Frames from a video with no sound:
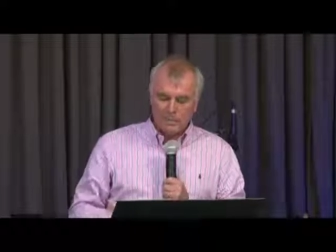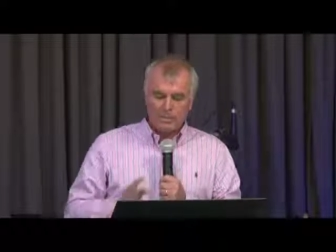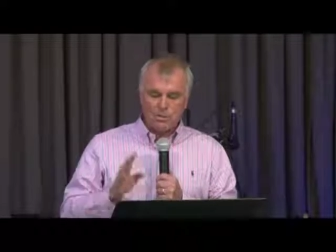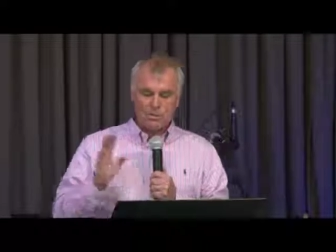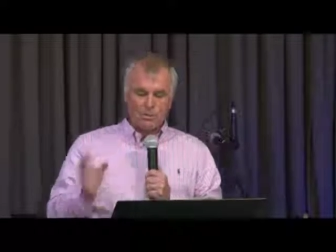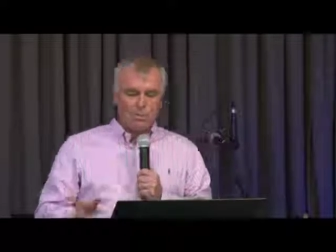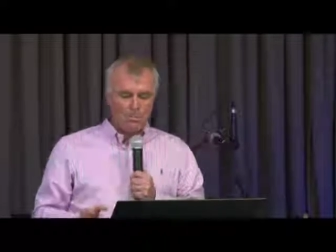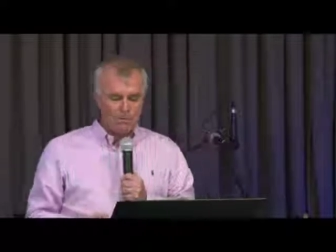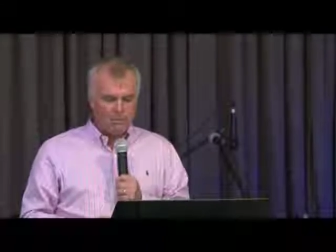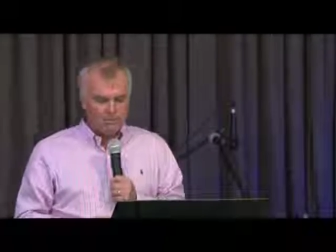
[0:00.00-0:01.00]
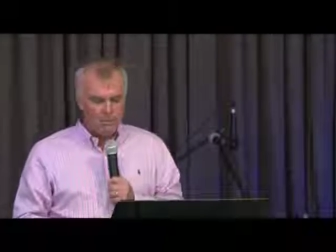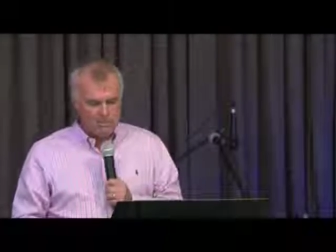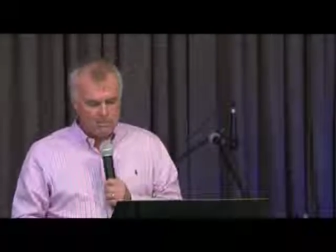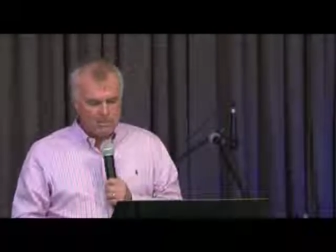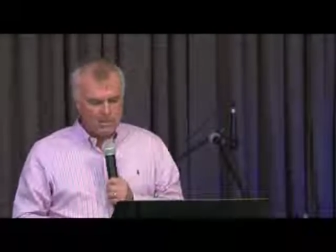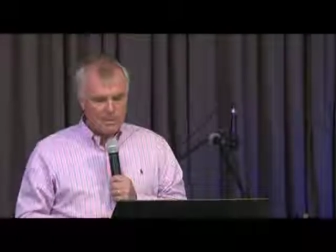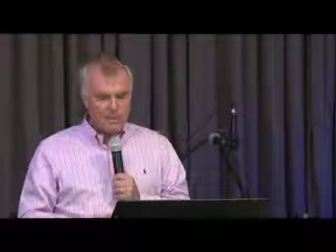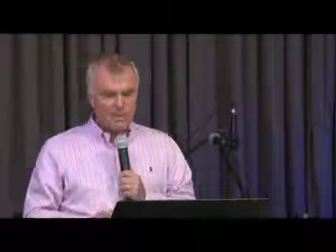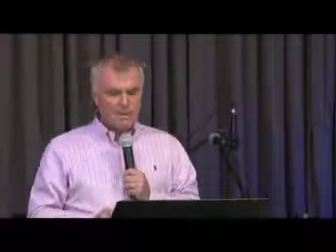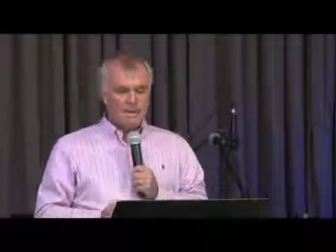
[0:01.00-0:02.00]
it's not your perfume.
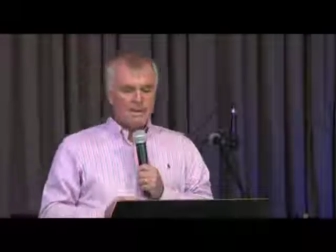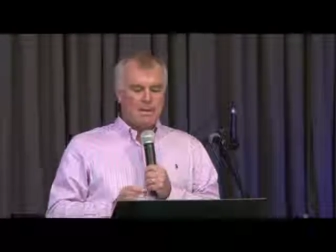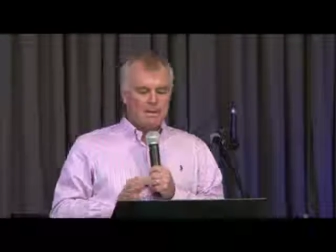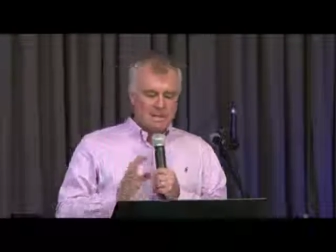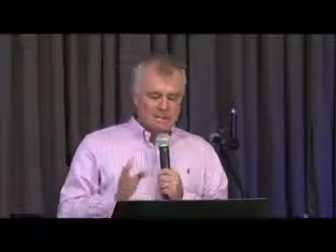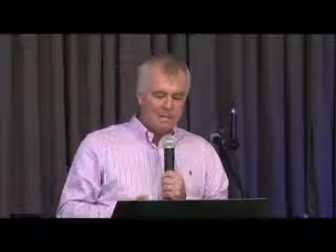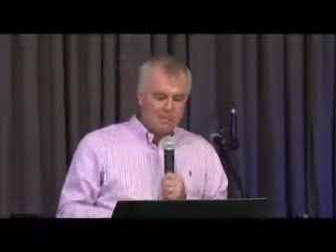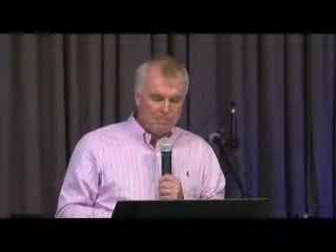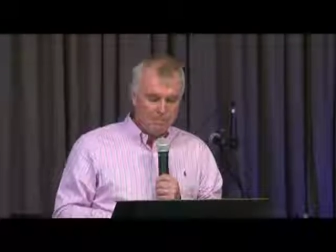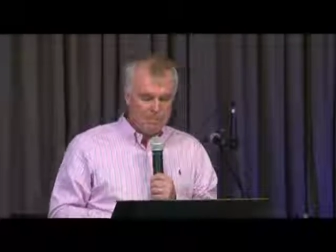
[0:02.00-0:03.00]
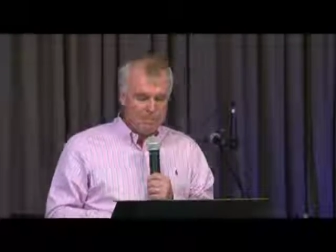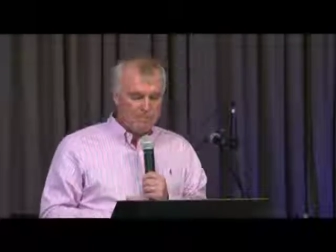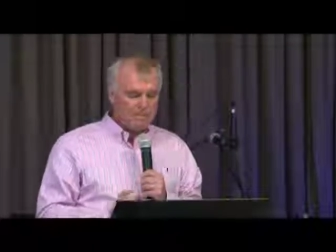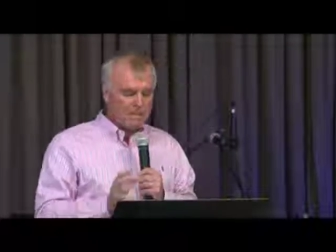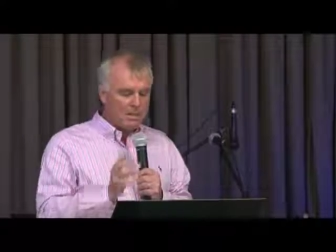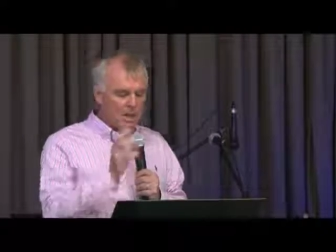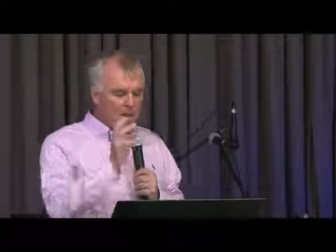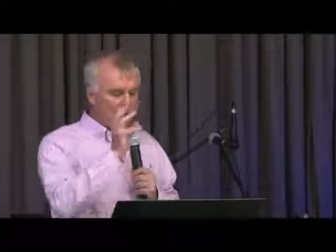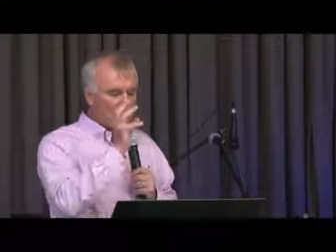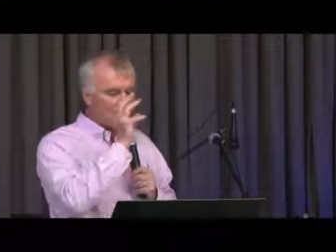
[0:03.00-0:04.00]
It doesn't impress Him, but
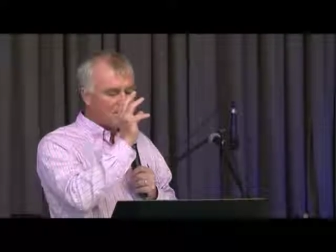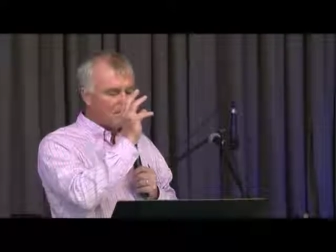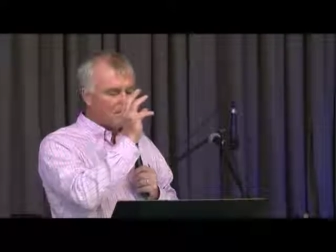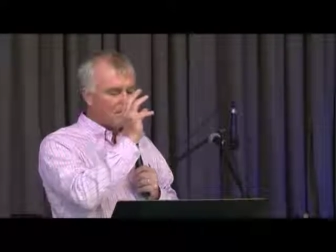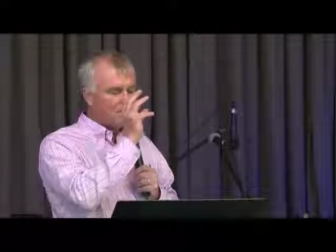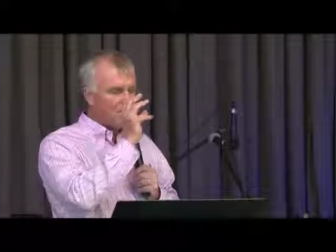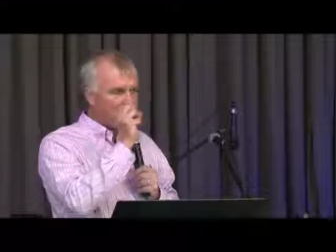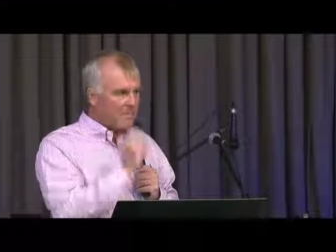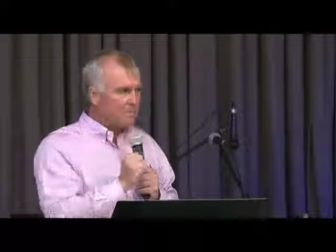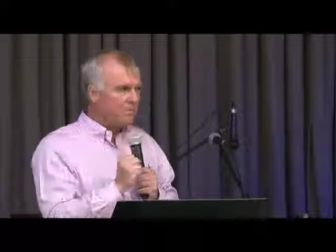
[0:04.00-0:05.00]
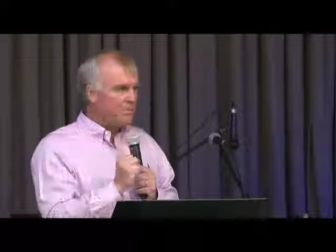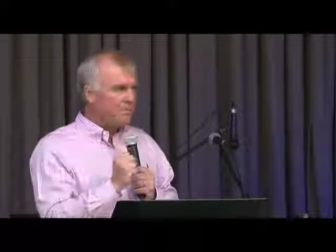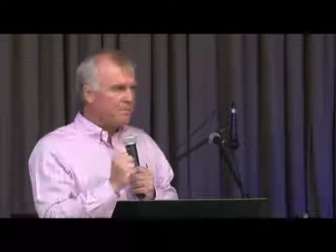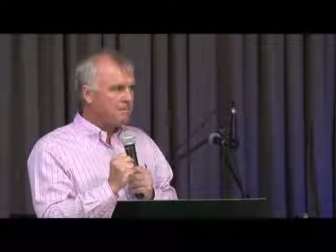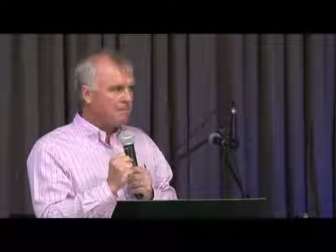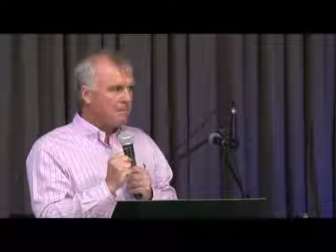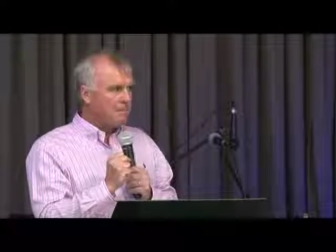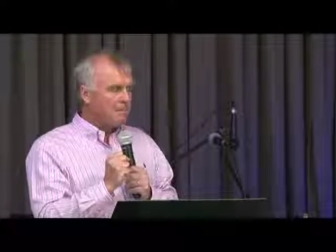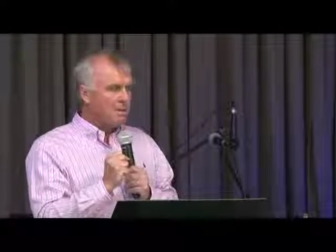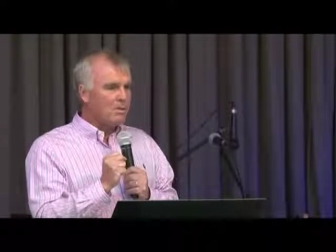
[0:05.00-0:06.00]
God smells you
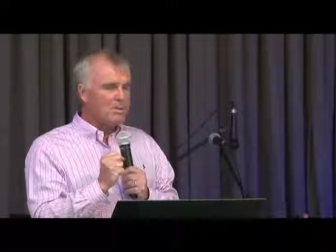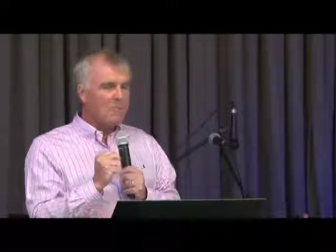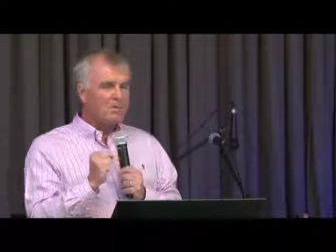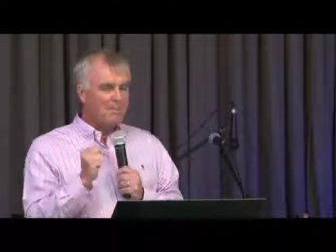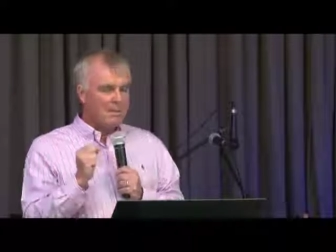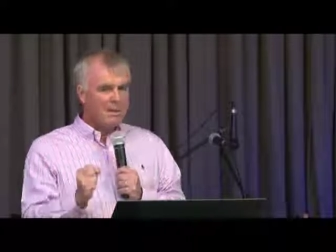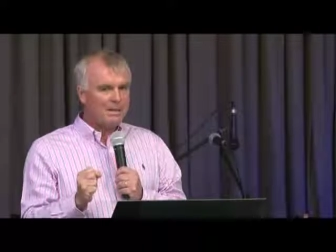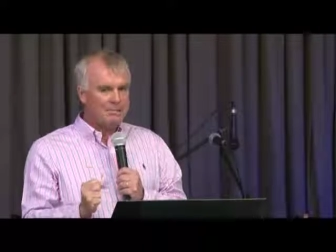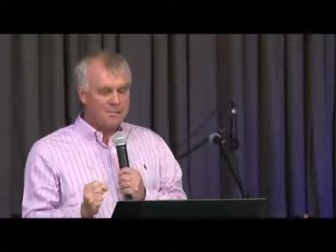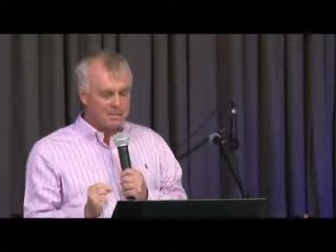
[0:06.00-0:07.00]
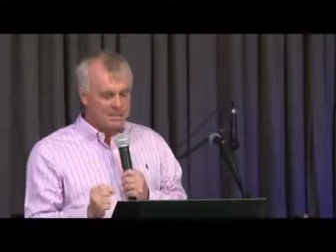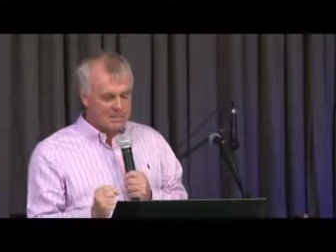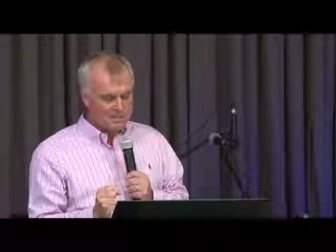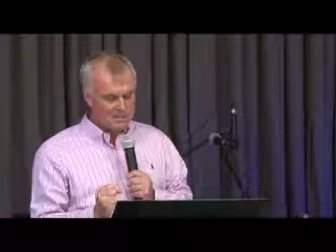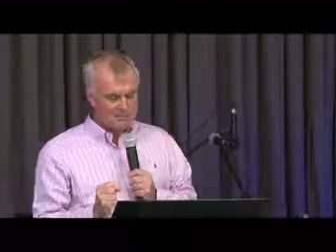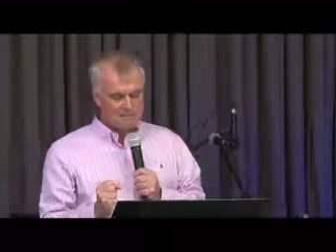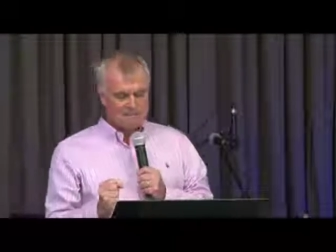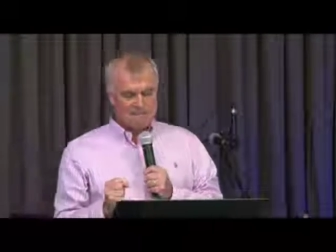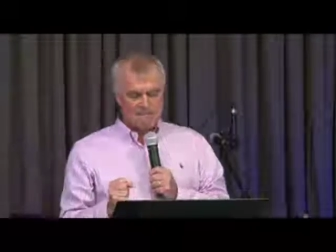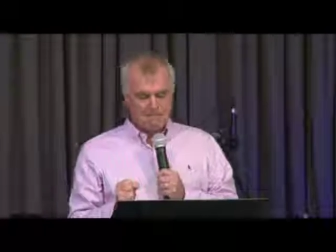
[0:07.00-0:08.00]
because of the blood of Jesus.
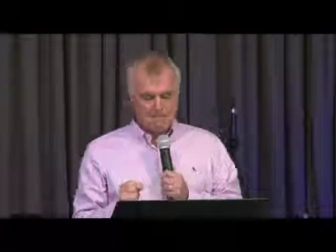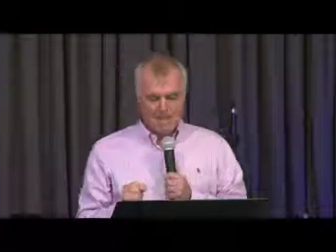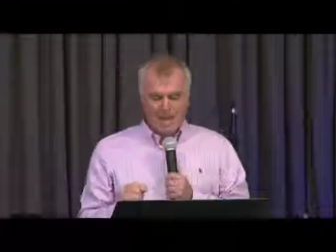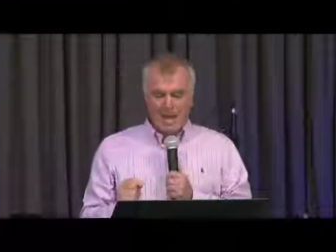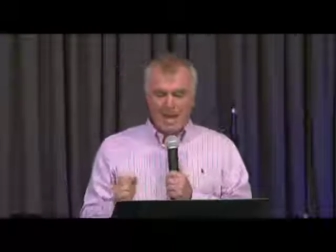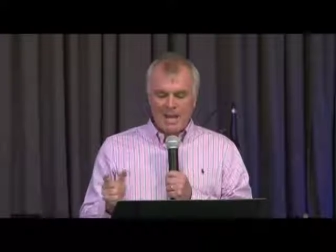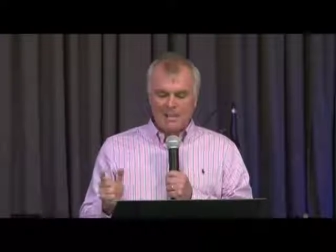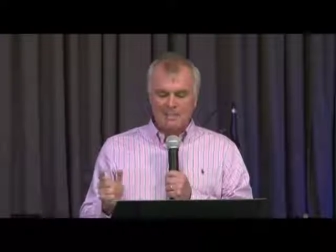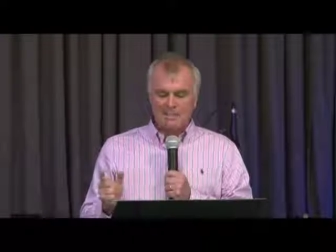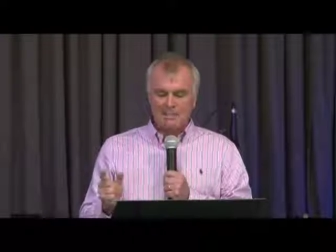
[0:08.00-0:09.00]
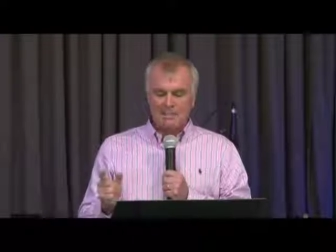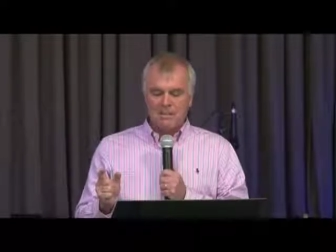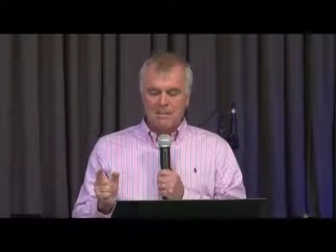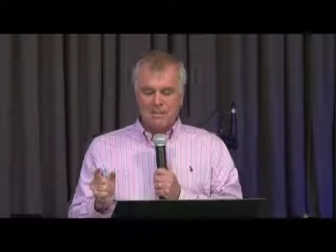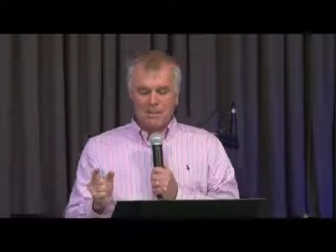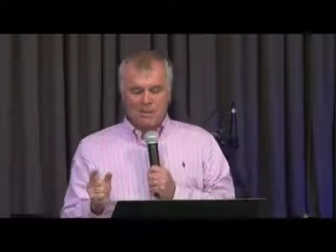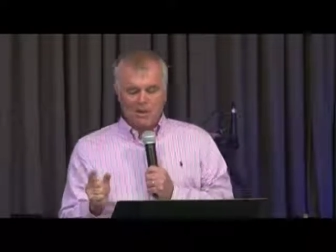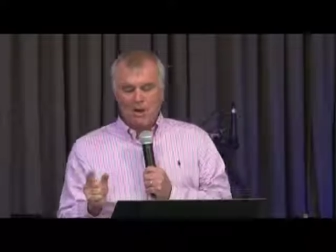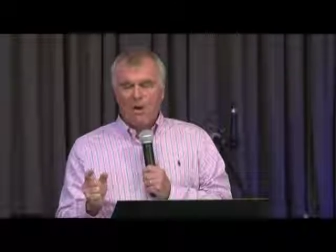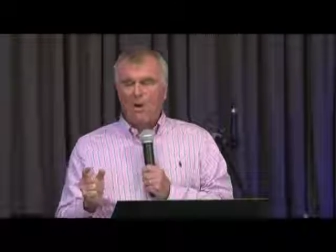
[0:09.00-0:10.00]
And
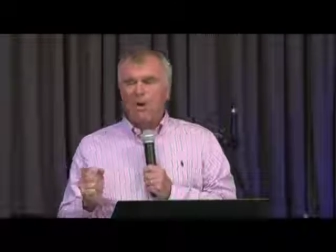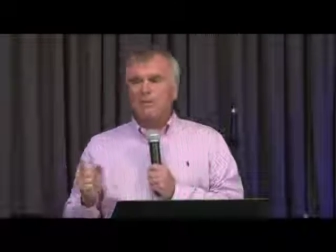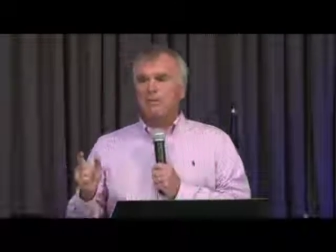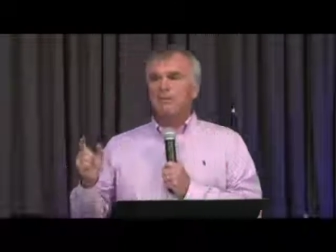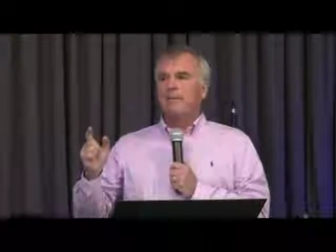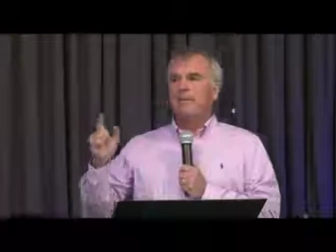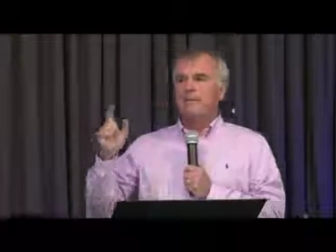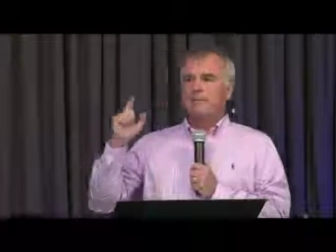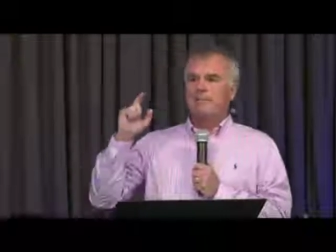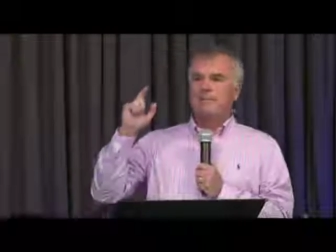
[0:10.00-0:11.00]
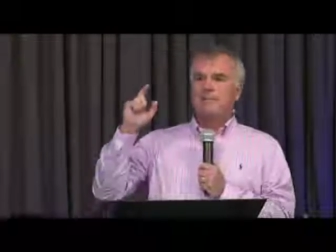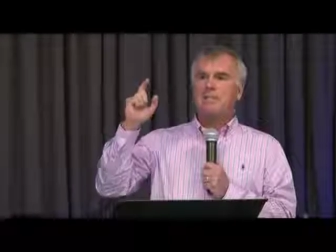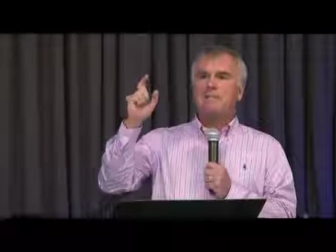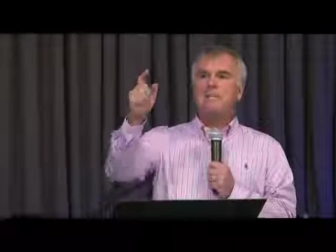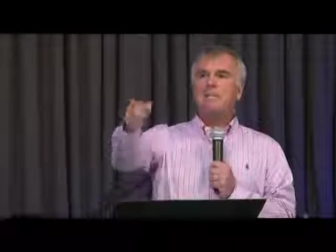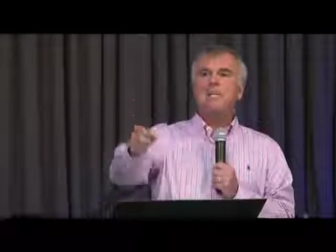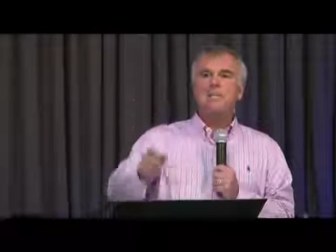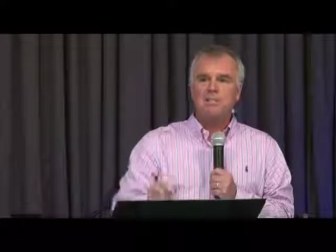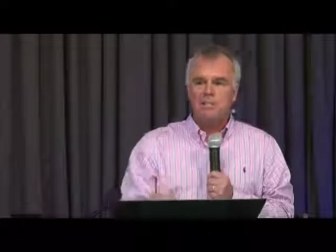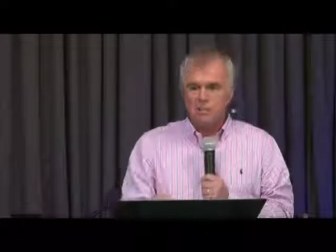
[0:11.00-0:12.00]
God
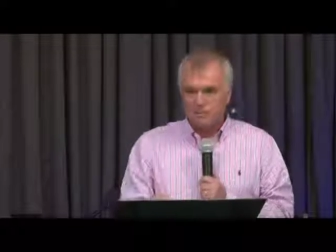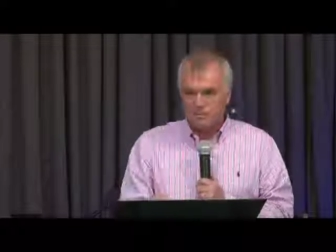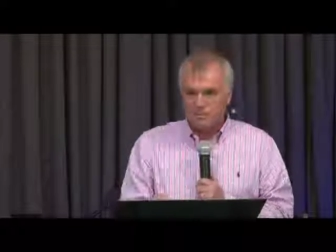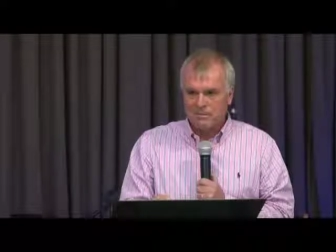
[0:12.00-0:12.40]
sees you